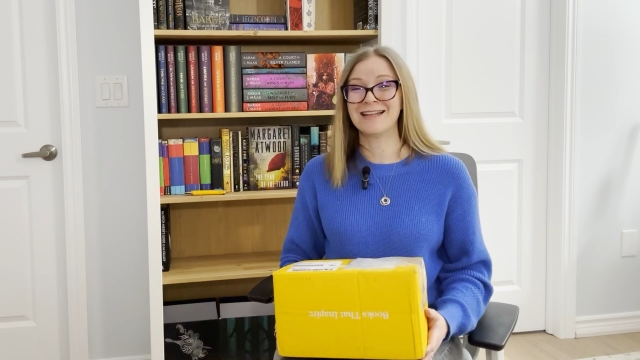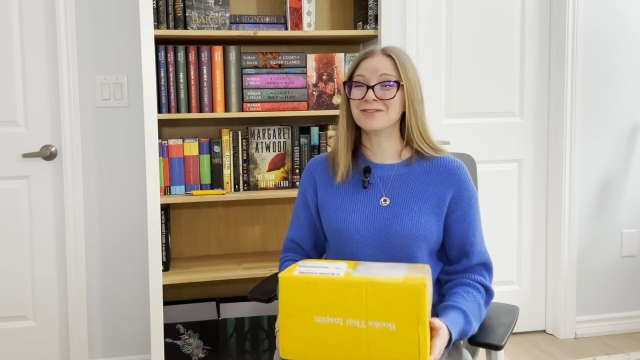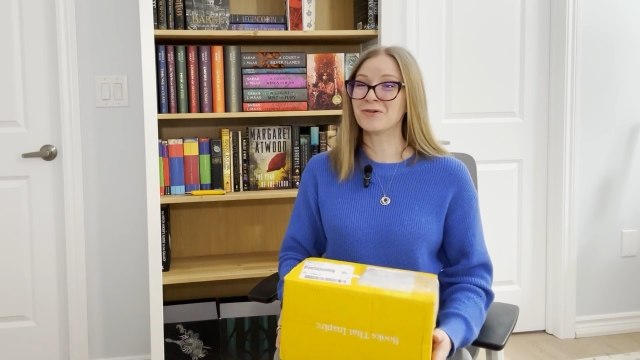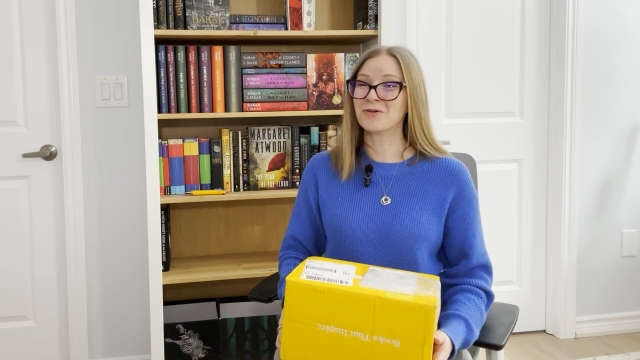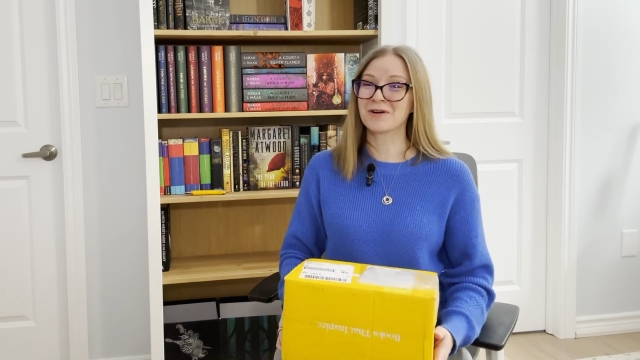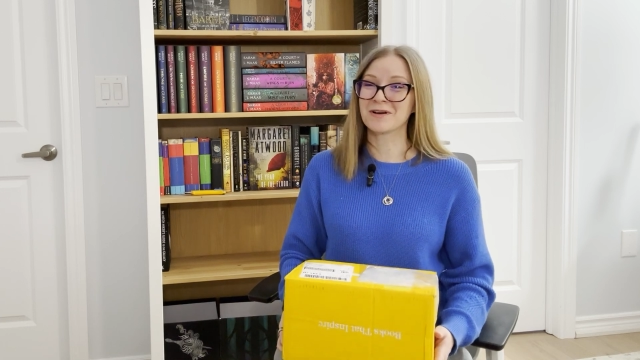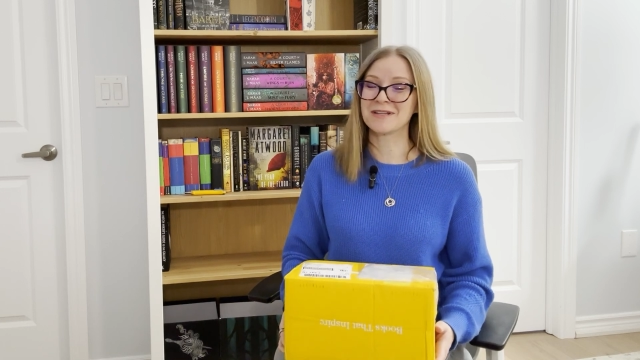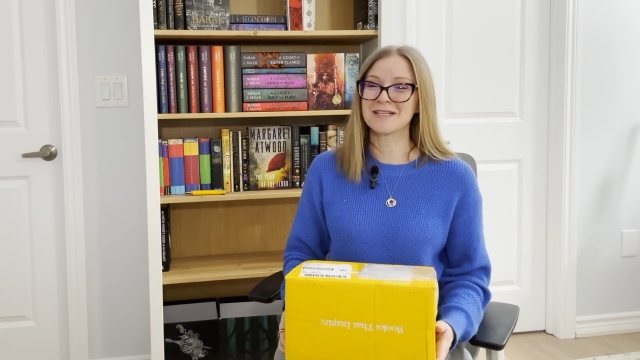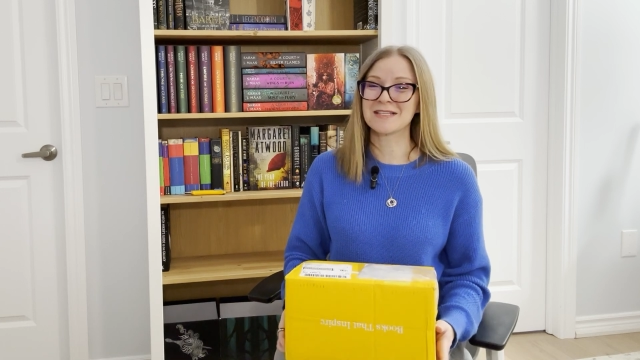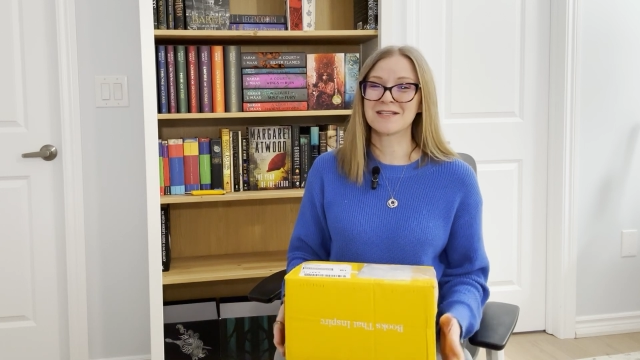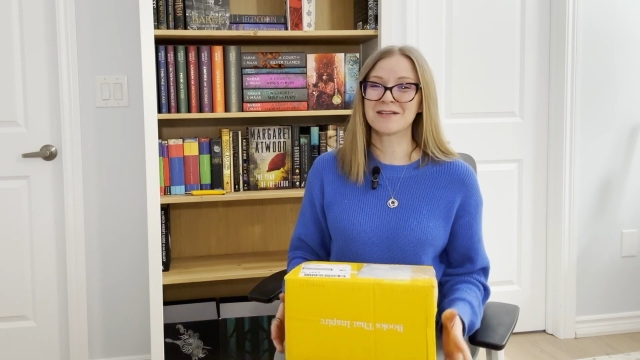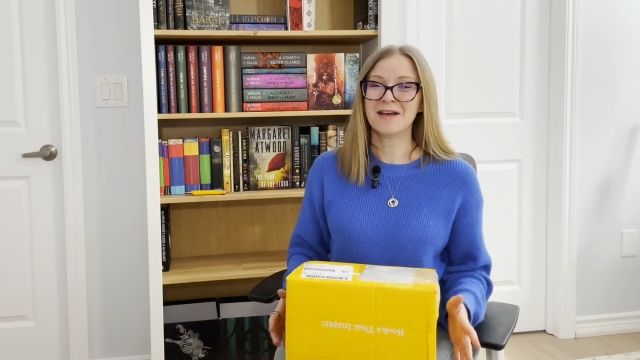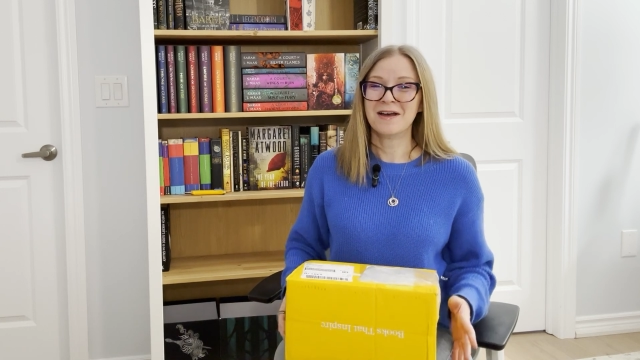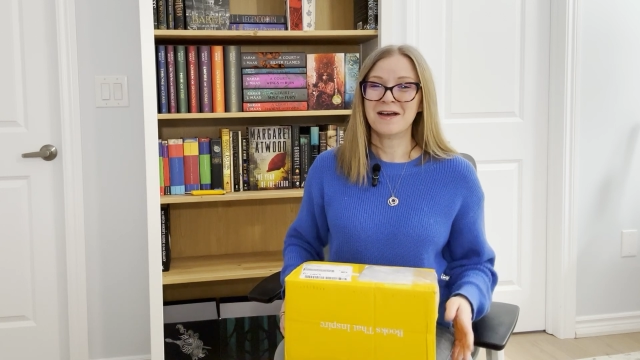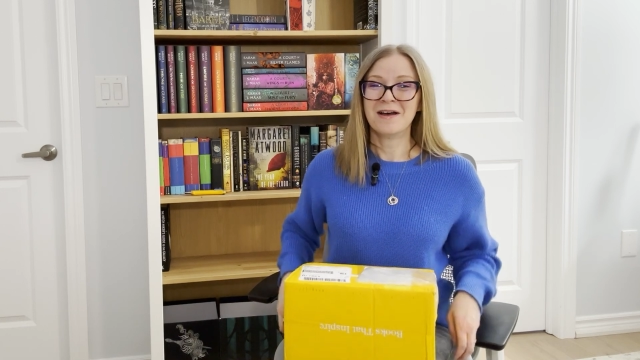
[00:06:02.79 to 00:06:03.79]
to order this
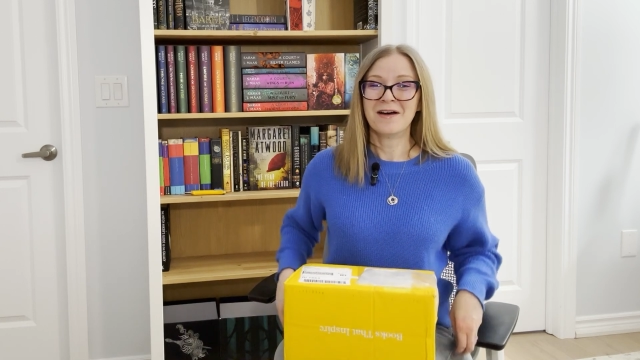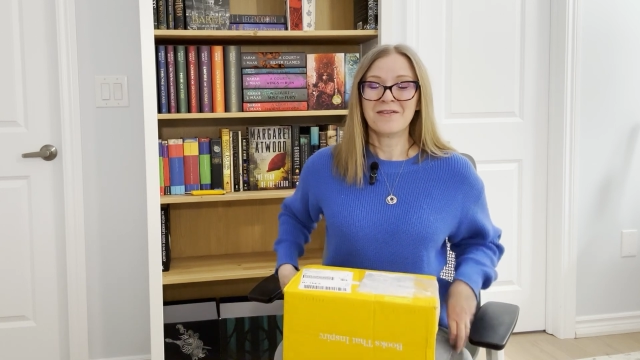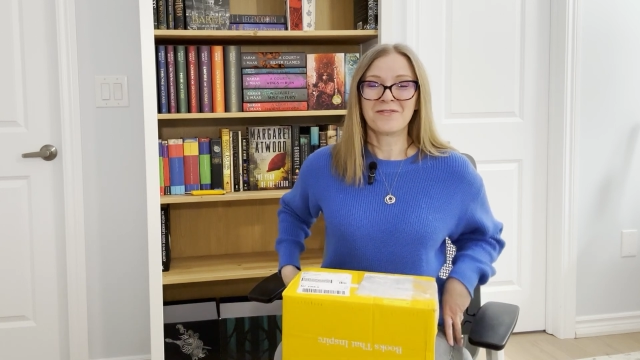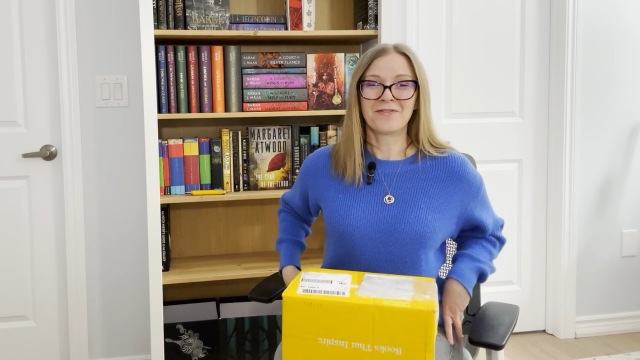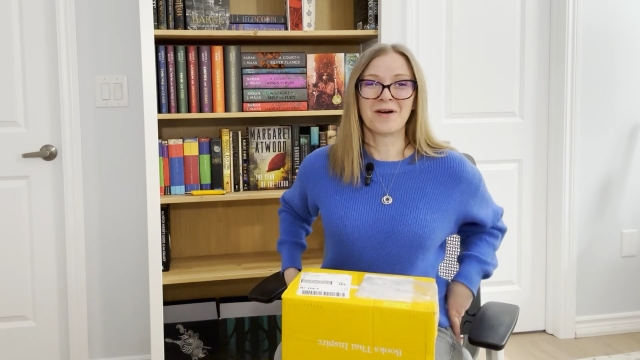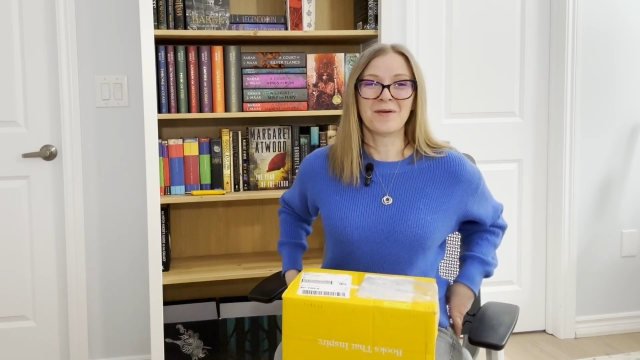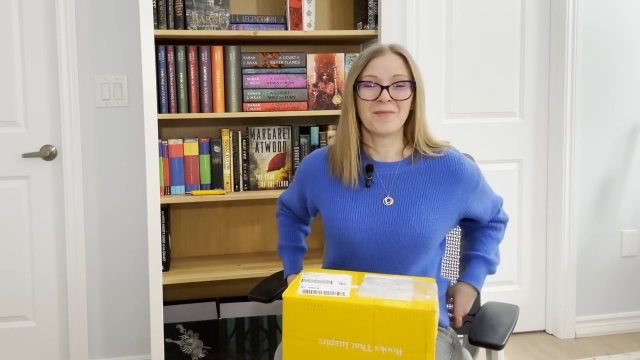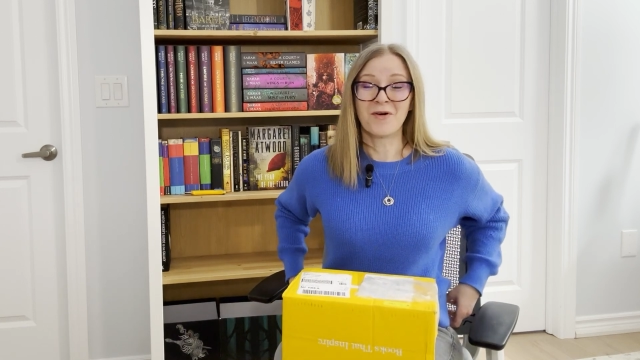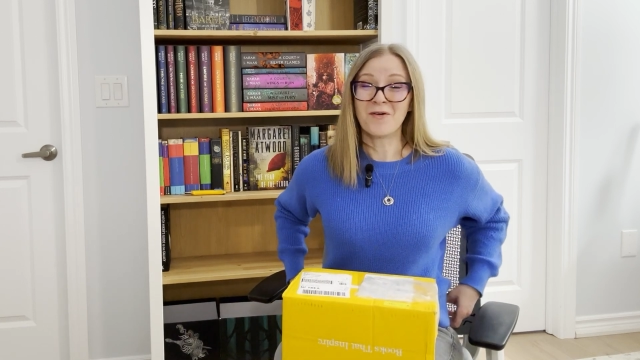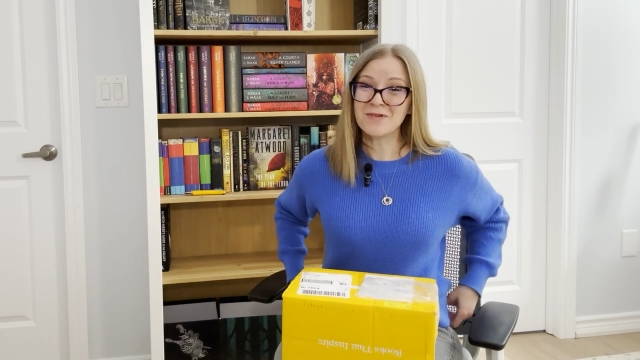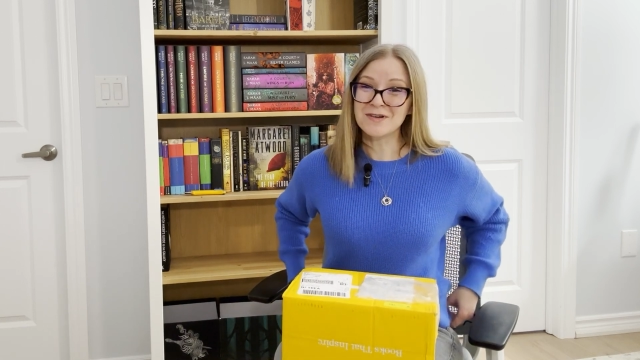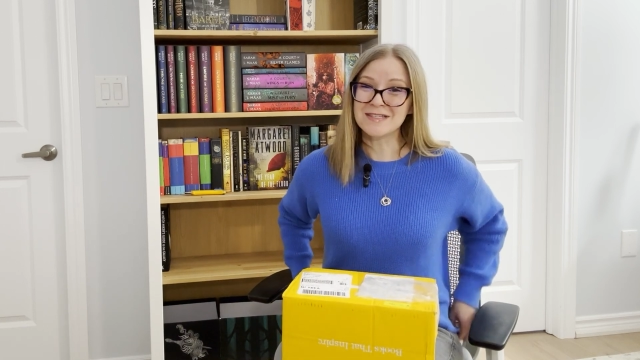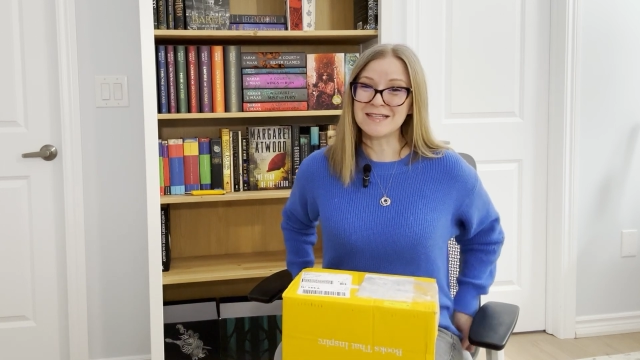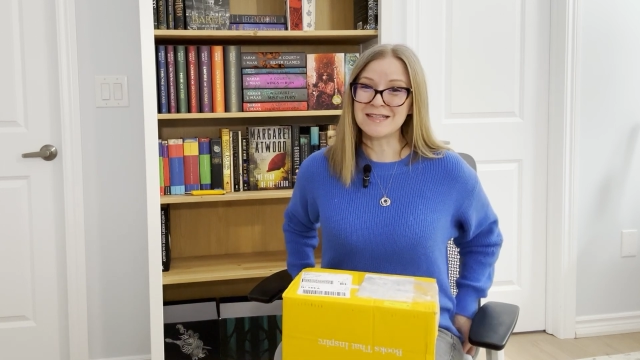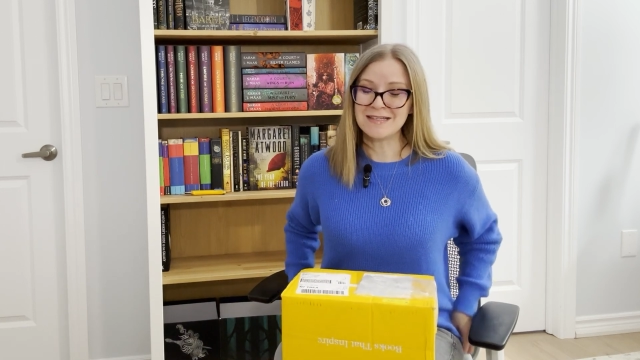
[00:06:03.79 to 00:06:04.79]
from
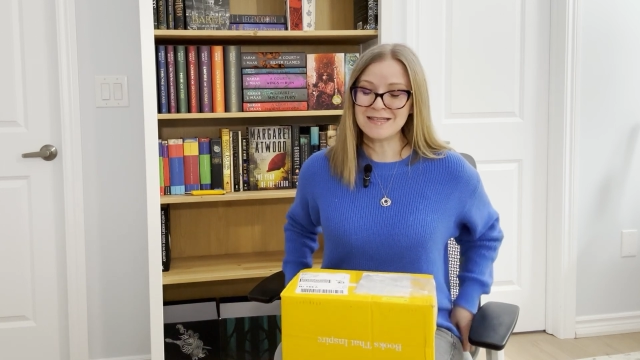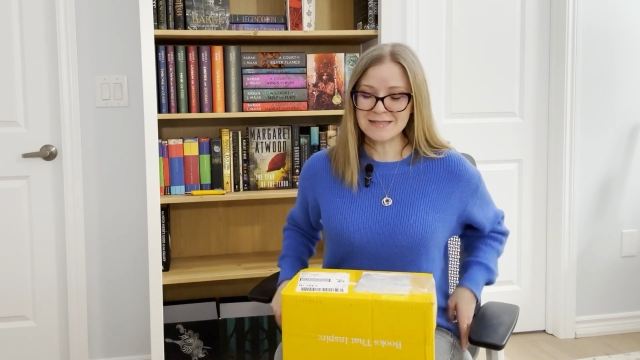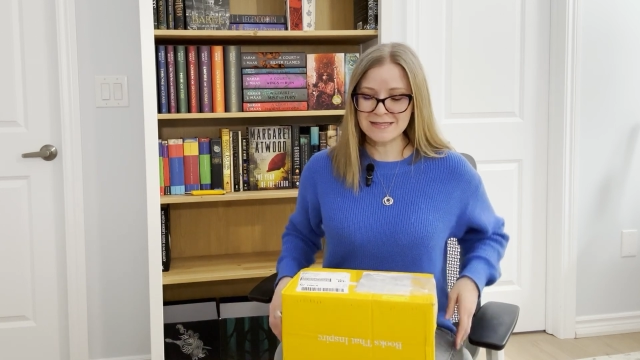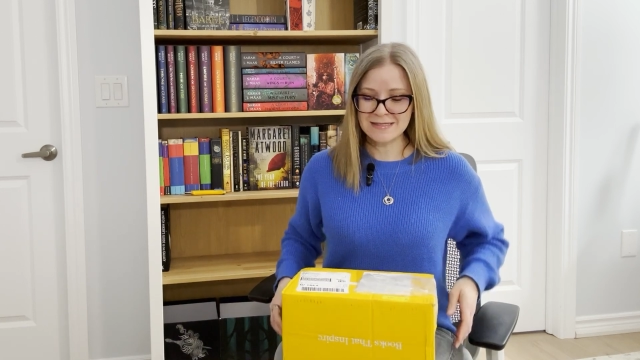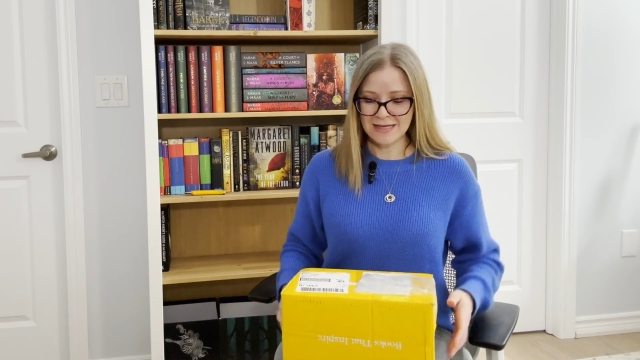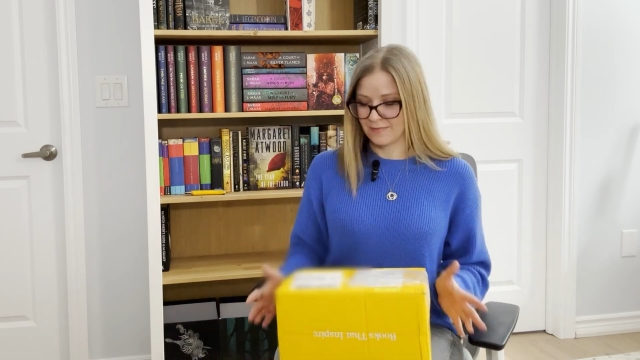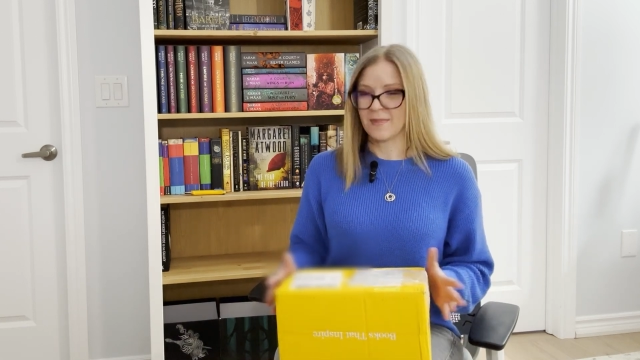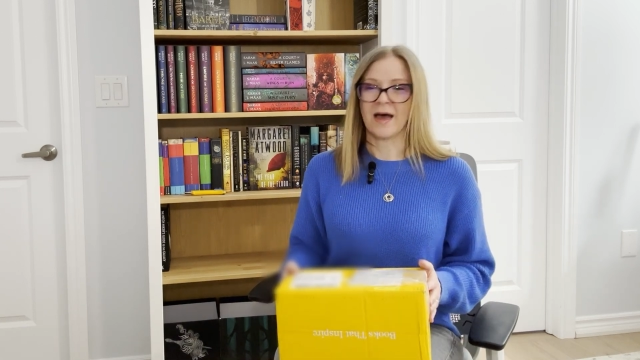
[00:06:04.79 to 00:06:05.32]
overseas.